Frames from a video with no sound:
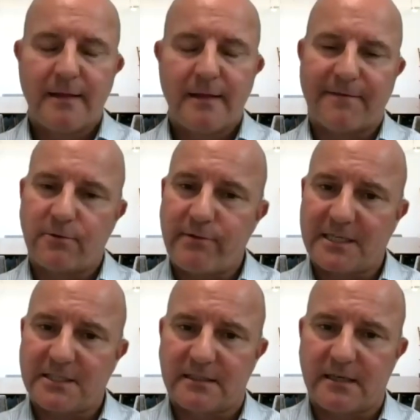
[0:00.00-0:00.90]
They have to
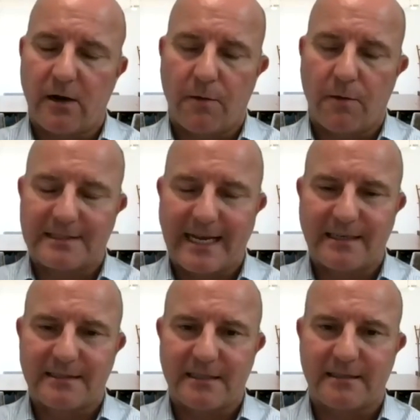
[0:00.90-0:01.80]
register on the
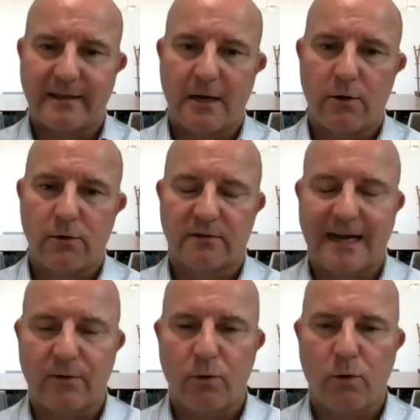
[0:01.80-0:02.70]
census at the local
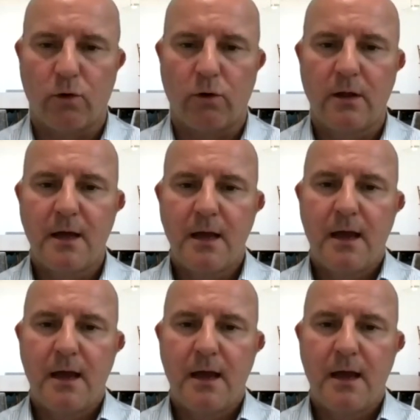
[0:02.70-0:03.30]
town hall.